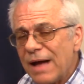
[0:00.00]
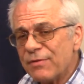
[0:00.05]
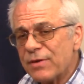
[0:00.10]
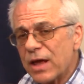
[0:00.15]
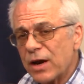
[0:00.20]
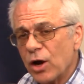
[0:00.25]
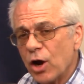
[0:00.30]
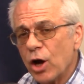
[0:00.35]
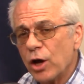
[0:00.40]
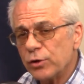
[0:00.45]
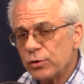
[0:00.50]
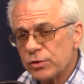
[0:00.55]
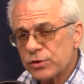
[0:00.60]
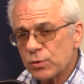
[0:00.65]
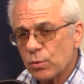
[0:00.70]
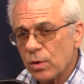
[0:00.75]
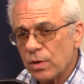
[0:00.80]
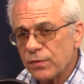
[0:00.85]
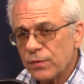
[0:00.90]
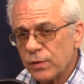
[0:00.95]
I've got a
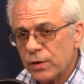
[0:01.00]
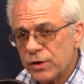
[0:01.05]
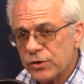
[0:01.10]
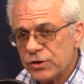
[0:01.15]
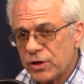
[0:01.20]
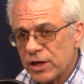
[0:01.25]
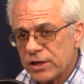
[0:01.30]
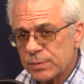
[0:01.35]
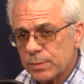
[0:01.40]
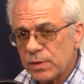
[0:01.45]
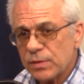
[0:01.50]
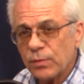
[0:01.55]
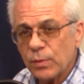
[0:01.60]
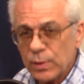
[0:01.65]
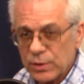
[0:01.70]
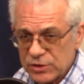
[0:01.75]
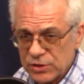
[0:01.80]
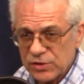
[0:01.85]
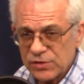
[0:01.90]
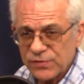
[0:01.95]
100 square foot
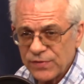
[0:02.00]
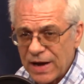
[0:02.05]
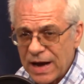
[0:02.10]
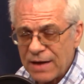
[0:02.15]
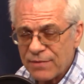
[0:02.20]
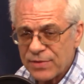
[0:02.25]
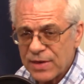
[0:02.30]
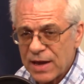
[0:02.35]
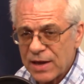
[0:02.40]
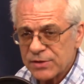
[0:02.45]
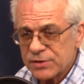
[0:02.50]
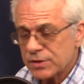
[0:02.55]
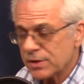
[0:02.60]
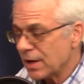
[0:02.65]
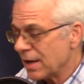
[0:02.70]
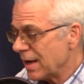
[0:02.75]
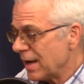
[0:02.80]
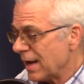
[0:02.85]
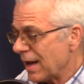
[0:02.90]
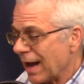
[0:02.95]
adjustment, which is
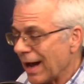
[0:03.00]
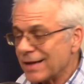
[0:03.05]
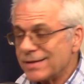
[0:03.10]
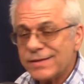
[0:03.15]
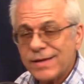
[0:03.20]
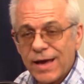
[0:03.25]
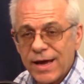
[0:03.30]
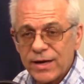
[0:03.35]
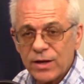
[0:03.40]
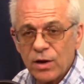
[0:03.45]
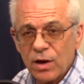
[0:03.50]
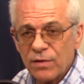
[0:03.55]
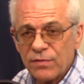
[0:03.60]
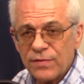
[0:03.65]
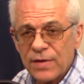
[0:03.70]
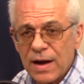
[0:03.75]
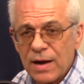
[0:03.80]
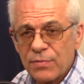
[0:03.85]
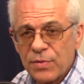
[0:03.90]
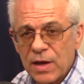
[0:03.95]
$5,000. I take
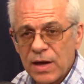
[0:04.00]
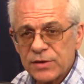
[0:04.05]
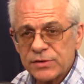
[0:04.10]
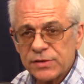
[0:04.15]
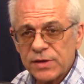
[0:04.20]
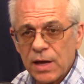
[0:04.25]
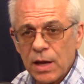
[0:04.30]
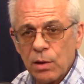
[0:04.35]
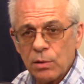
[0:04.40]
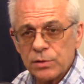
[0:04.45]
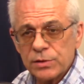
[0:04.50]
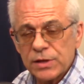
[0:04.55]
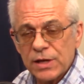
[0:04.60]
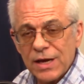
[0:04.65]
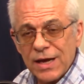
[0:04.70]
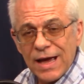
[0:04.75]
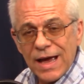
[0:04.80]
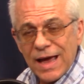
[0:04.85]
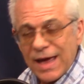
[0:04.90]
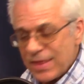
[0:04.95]
off
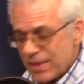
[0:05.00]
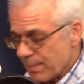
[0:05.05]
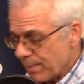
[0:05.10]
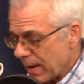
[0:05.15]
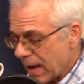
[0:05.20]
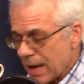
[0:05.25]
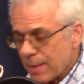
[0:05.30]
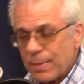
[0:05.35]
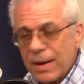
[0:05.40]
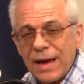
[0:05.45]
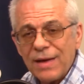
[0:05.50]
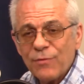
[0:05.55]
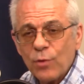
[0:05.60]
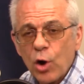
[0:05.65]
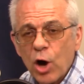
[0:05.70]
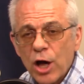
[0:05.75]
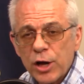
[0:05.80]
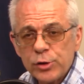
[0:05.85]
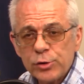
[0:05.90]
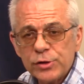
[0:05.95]
$5,000. At the bottom, I
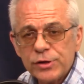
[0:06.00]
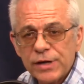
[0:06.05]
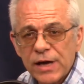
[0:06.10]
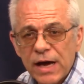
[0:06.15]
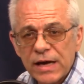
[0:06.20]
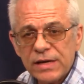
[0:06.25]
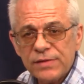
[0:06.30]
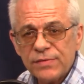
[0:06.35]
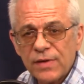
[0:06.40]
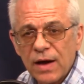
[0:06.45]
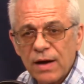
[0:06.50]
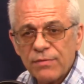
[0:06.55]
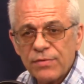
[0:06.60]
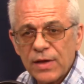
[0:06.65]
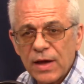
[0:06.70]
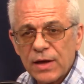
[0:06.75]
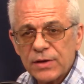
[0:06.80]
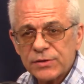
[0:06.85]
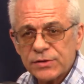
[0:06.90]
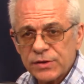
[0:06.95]
have
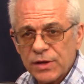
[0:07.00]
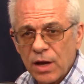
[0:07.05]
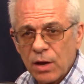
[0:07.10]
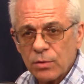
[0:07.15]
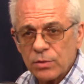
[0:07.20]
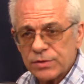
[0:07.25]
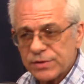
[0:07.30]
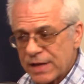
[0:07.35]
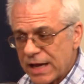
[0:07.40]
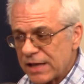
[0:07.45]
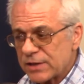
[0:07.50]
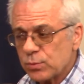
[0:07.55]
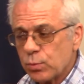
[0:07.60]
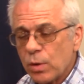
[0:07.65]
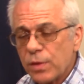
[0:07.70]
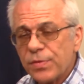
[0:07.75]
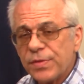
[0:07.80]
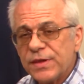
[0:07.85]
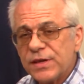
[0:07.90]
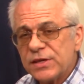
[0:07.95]
$195,000.
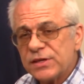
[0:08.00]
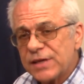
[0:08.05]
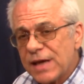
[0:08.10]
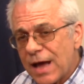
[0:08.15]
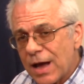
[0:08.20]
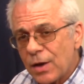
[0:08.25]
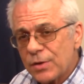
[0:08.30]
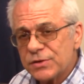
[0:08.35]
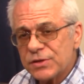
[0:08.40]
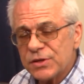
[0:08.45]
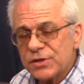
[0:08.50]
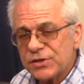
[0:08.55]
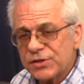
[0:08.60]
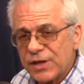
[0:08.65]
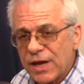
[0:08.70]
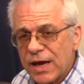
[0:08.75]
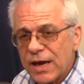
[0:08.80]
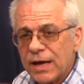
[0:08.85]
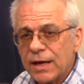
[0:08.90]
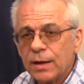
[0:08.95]
That's what this house
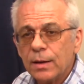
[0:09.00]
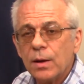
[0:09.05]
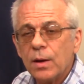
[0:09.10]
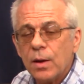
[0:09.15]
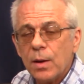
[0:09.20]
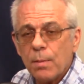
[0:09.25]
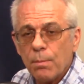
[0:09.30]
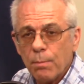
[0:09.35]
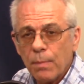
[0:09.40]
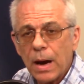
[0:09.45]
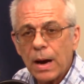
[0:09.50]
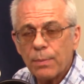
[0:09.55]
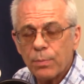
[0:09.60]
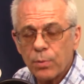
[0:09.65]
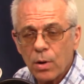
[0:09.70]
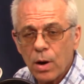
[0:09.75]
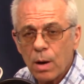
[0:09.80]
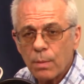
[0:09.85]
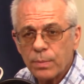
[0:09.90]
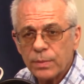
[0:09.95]
is saying
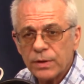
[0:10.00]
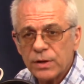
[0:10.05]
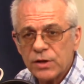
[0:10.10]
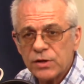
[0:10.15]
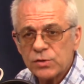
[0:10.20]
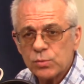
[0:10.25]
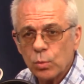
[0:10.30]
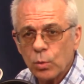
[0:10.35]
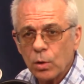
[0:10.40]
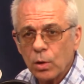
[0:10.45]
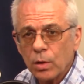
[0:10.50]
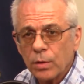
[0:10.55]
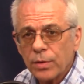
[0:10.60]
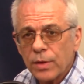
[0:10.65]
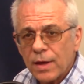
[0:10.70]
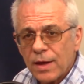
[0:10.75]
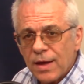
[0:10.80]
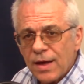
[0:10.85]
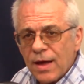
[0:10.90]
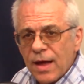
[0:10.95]
my property is
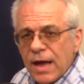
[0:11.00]
worth.